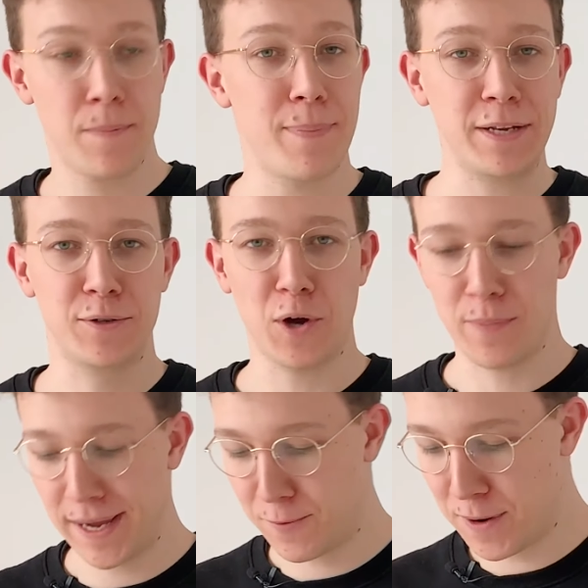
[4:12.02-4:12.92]
back to
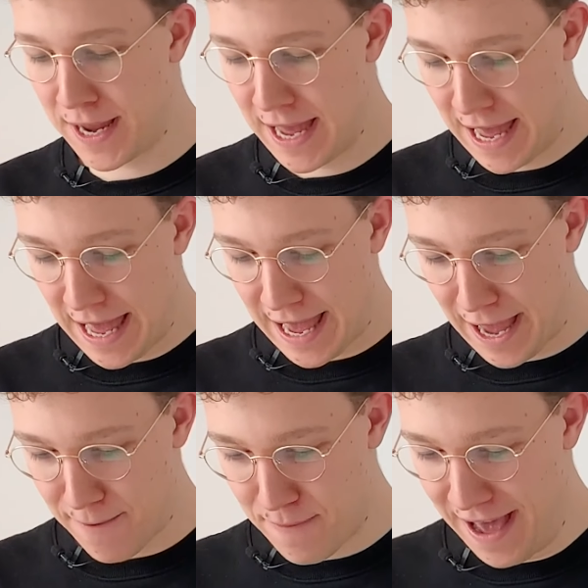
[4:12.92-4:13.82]
topic. We
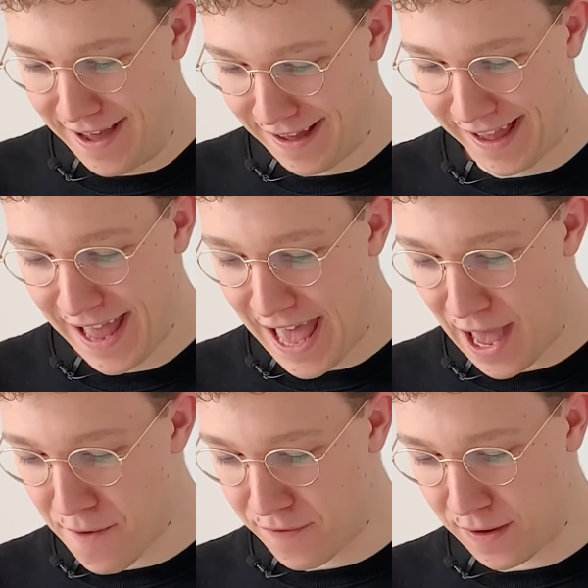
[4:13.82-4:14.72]

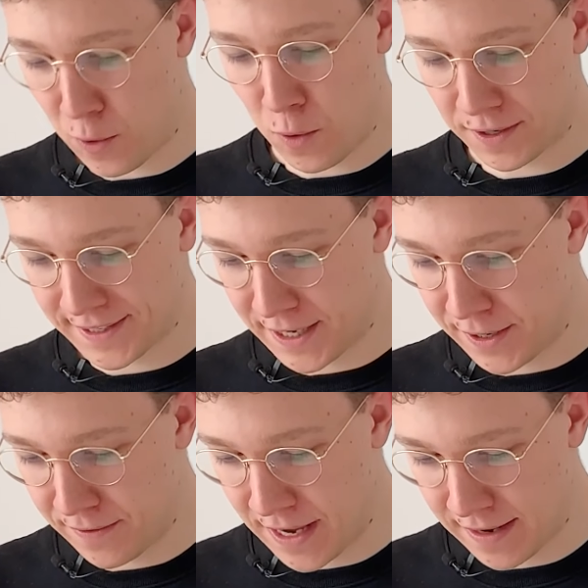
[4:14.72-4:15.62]
have a horse
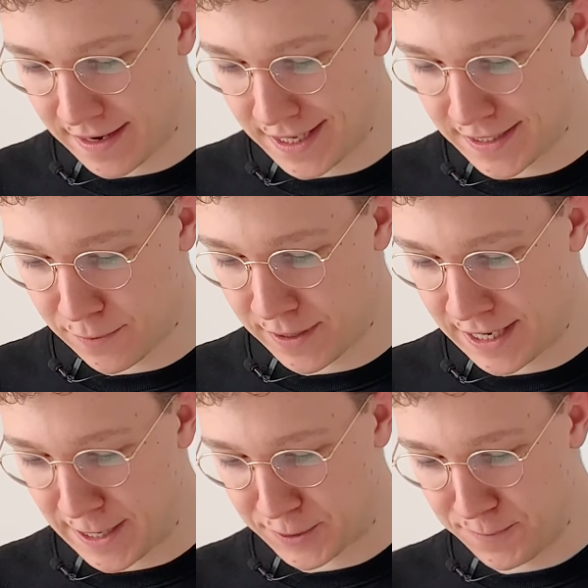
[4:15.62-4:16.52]
here that needs our
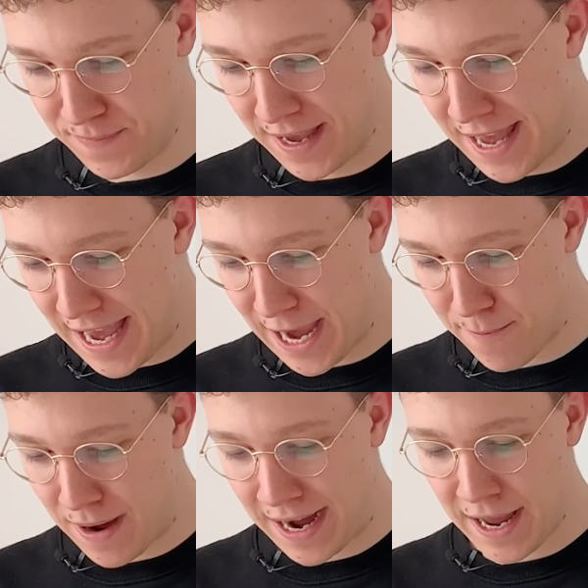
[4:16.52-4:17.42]
attention.
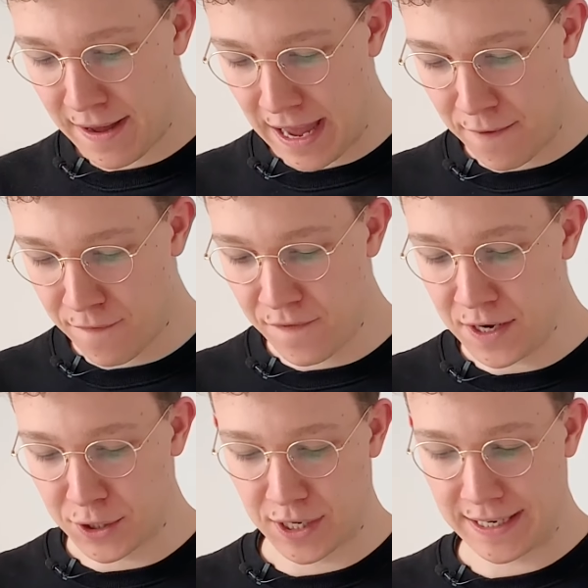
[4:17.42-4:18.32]
I have
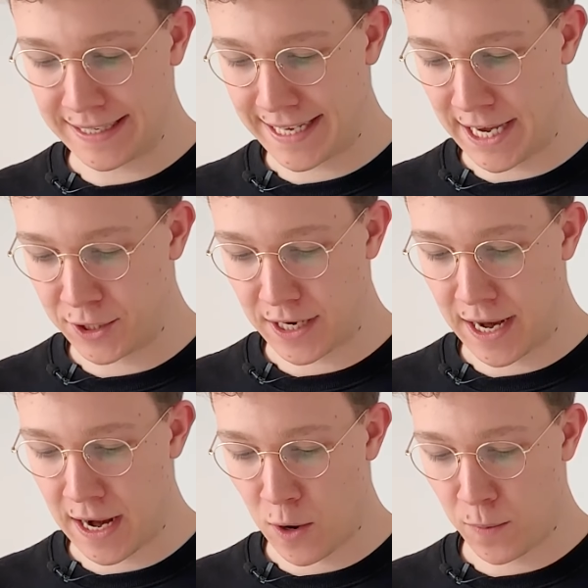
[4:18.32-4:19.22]
finished the sketch
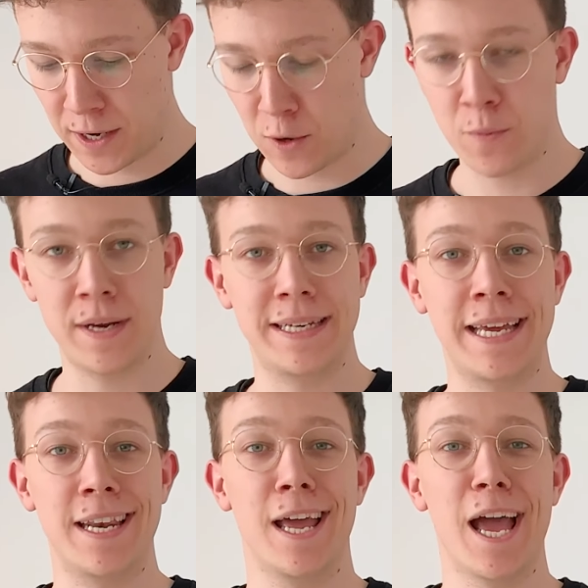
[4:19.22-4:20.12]
and now we can open it
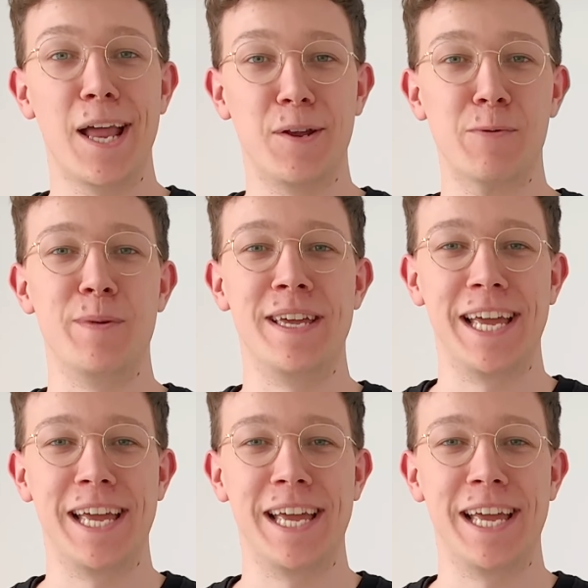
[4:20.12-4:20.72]
in Adobe